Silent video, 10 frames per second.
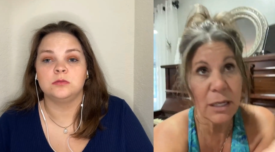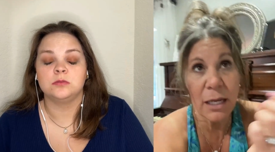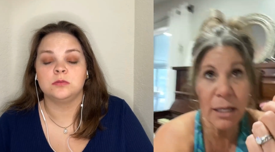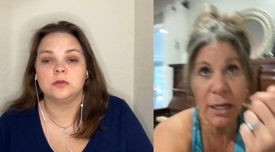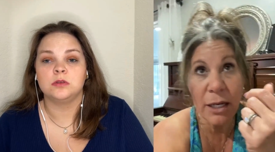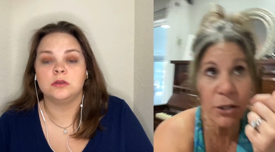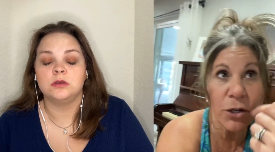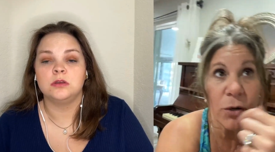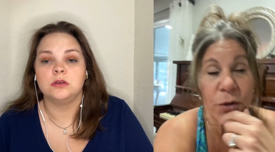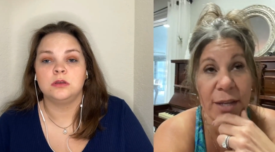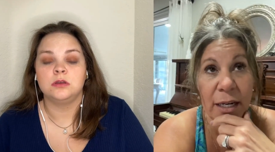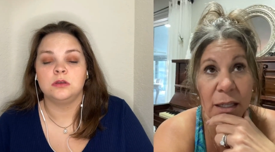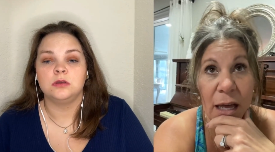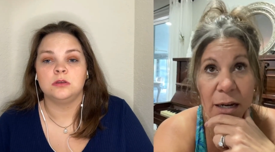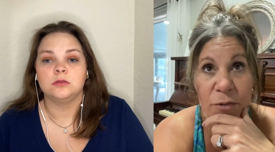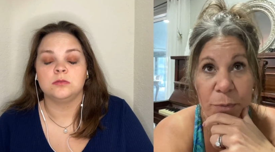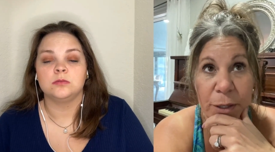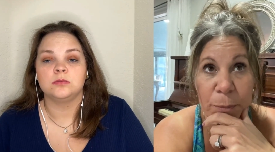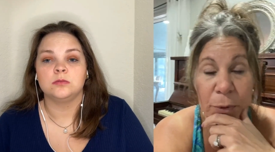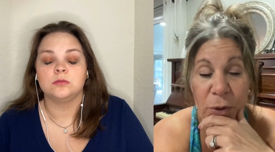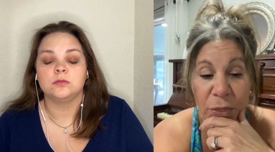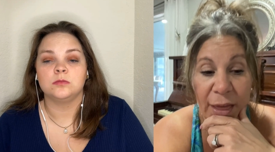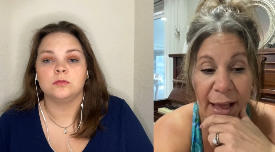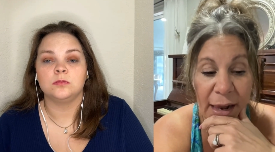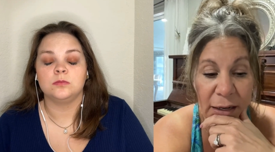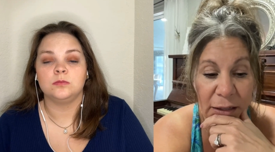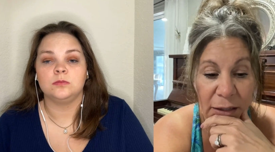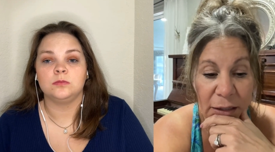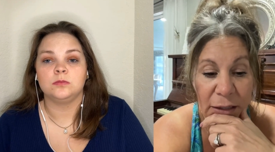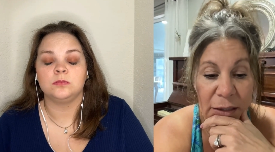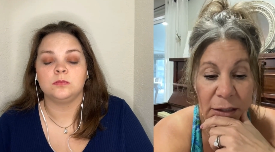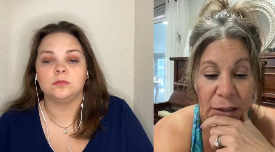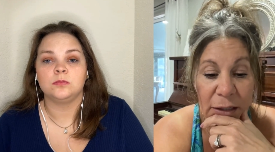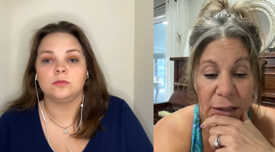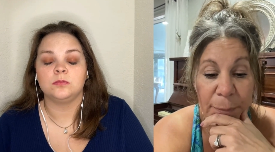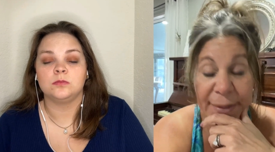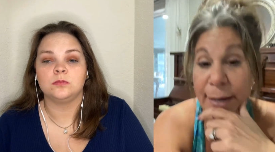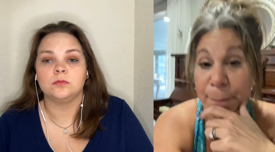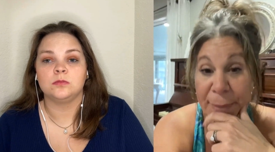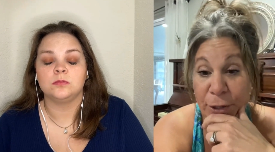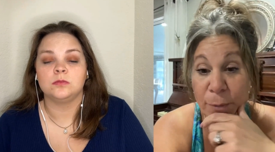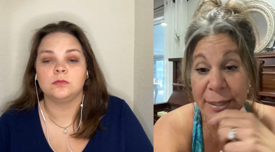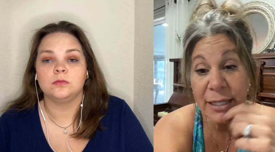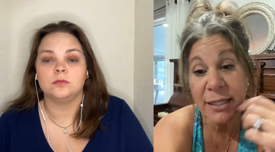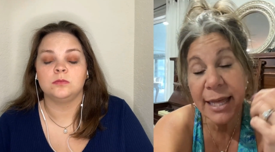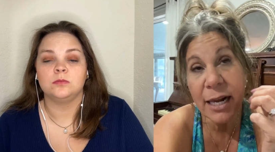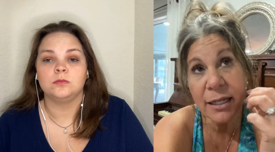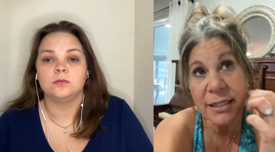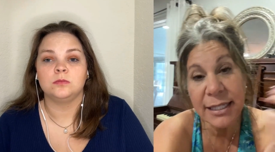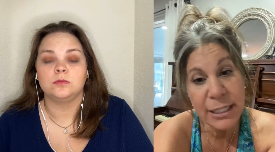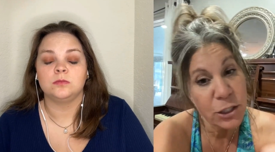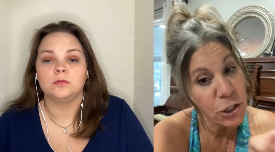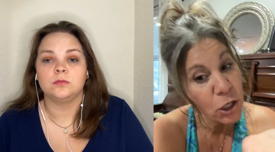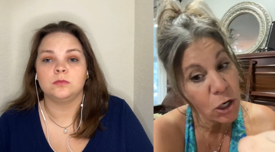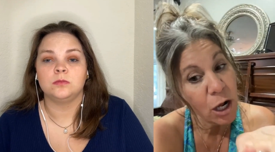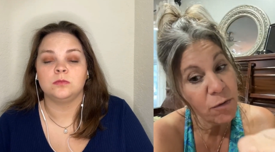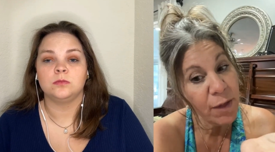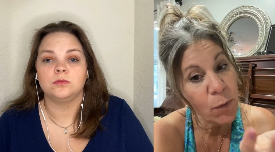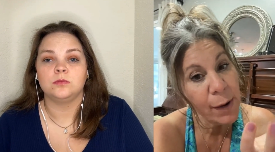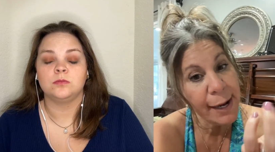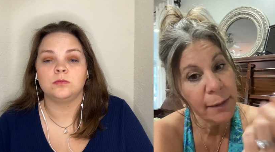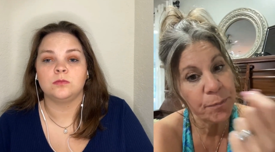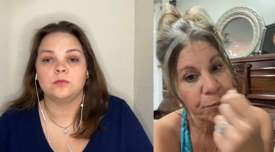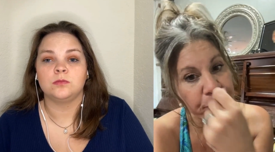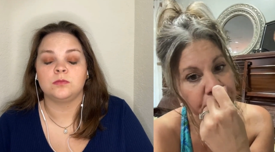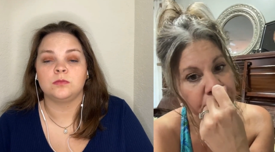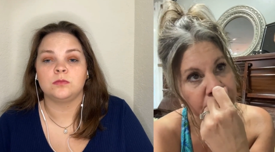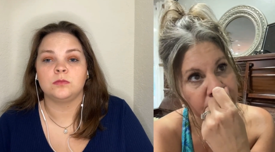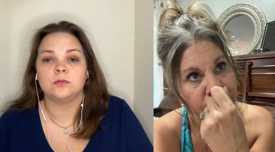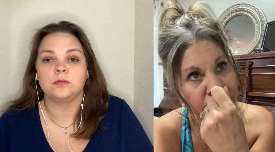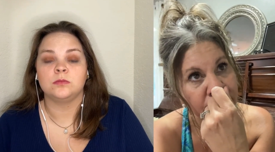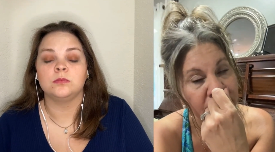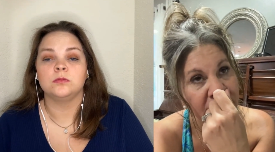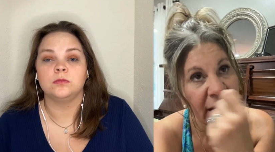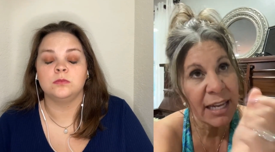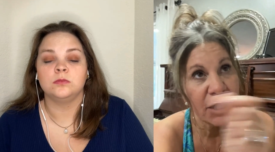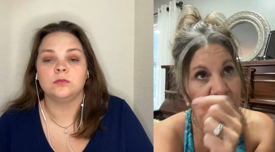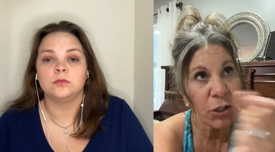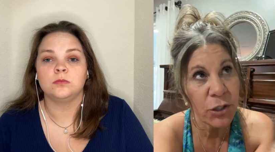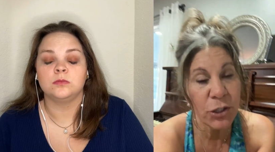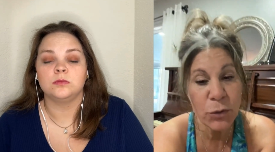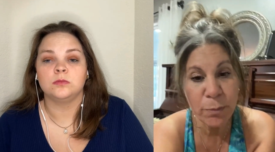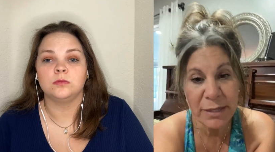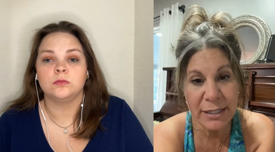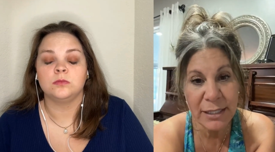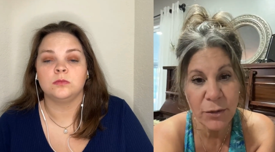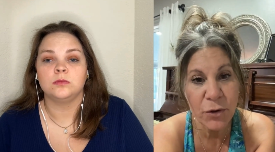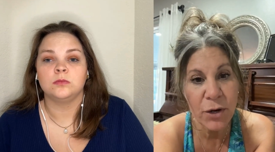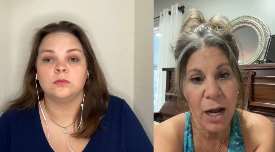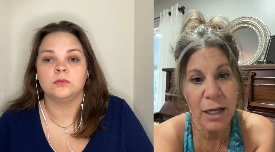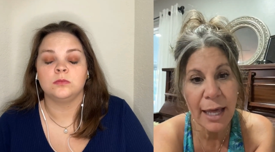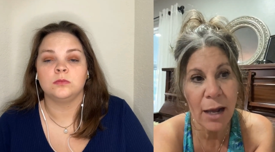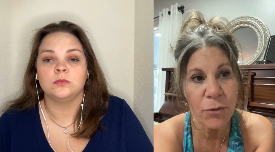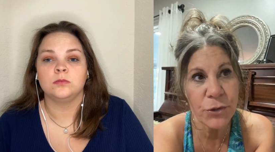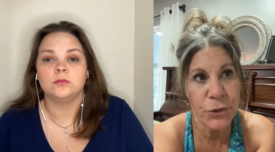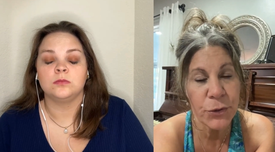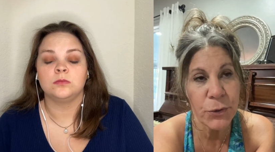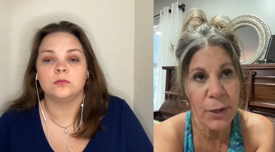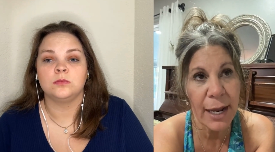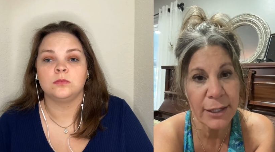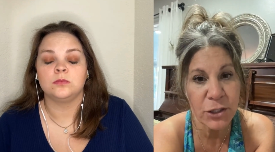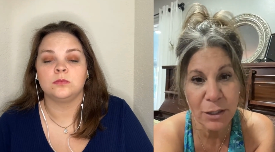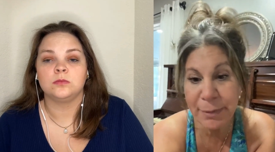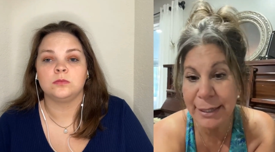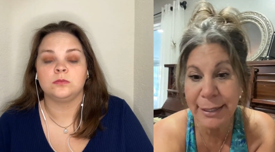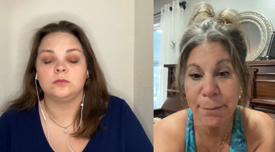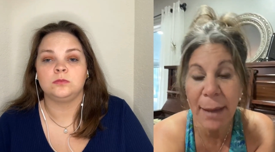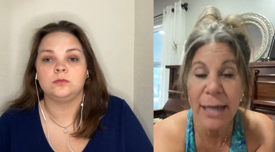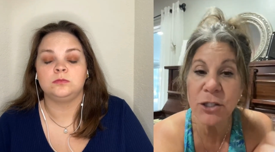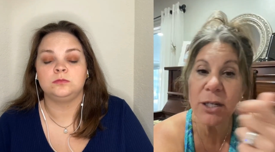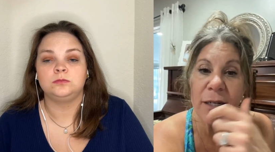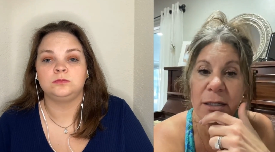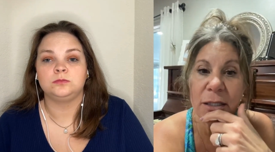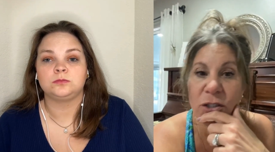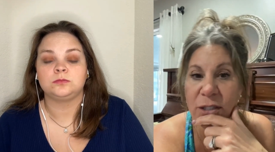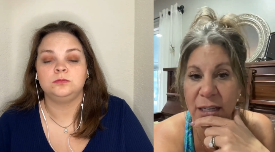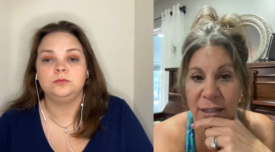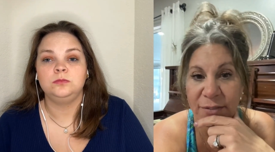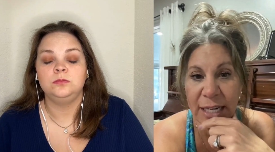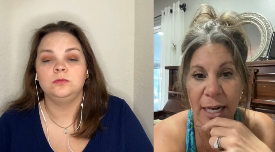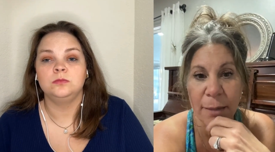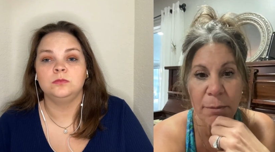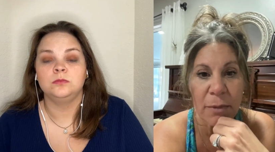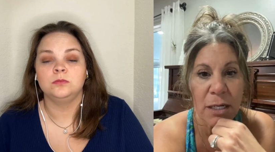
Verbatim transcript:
Speaker 1: And and you know, you get a lot of people that become bitter because of that because they didn't start off that way. Mm-hmm. And it's turned into a business, so they're not allowed to actually be compassionate because there's not enough time.